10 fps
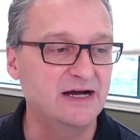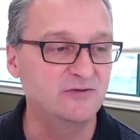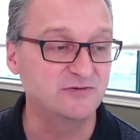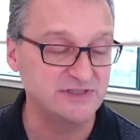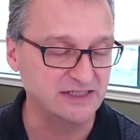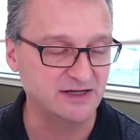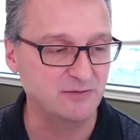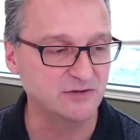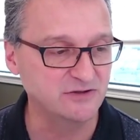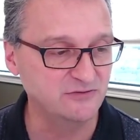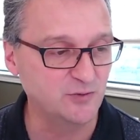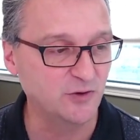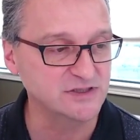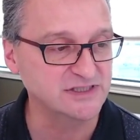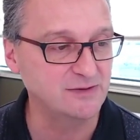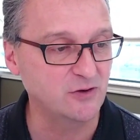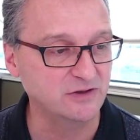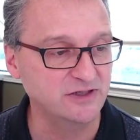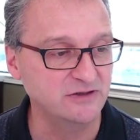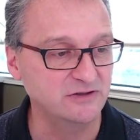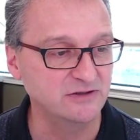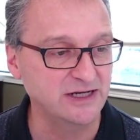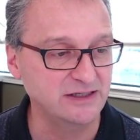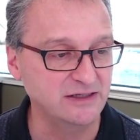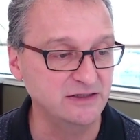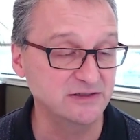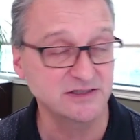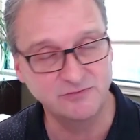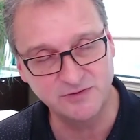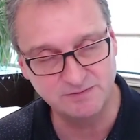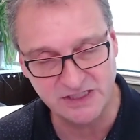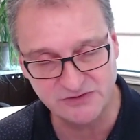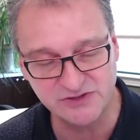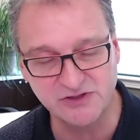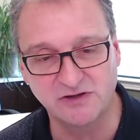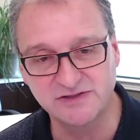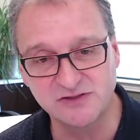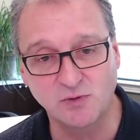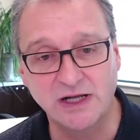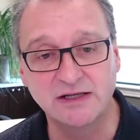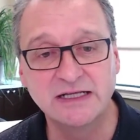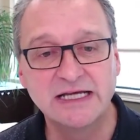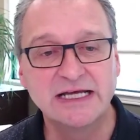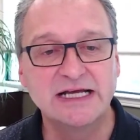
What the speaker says: We've seen a couple good reports come out here lately, and some mixed results as well.